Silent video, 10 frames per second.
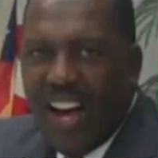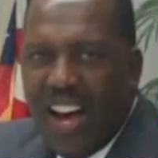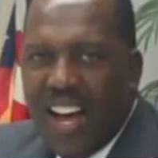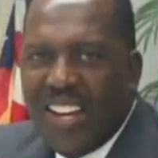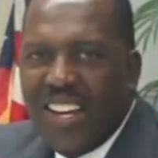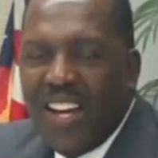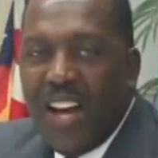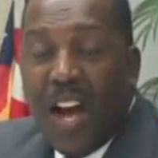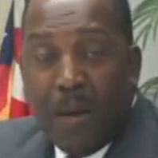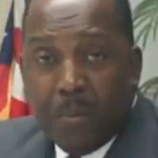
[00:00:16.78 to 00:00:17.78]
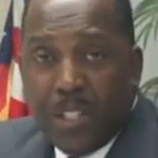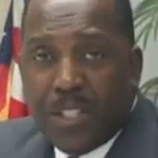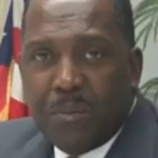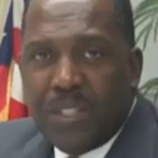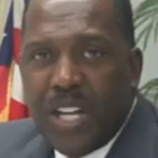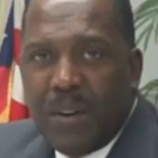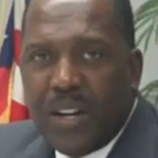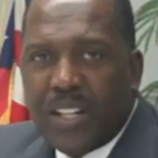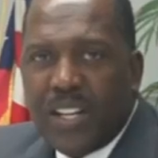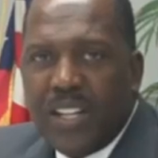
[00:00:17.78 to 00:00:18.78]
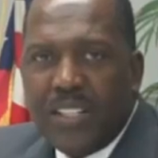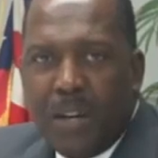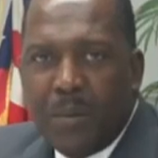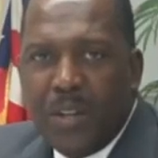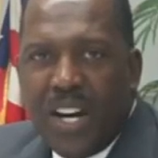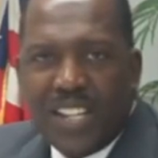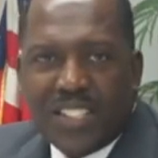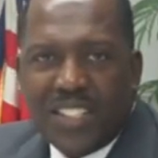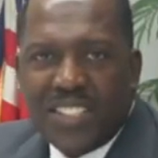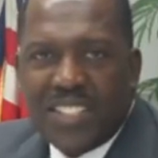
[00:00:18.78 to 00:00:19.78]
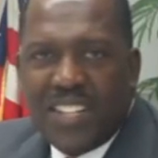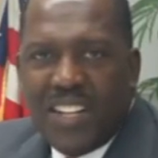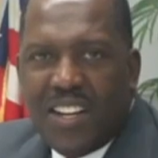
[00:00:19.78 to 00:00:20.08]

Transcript: Hi, I'm Bishop Derek W. Hutchins.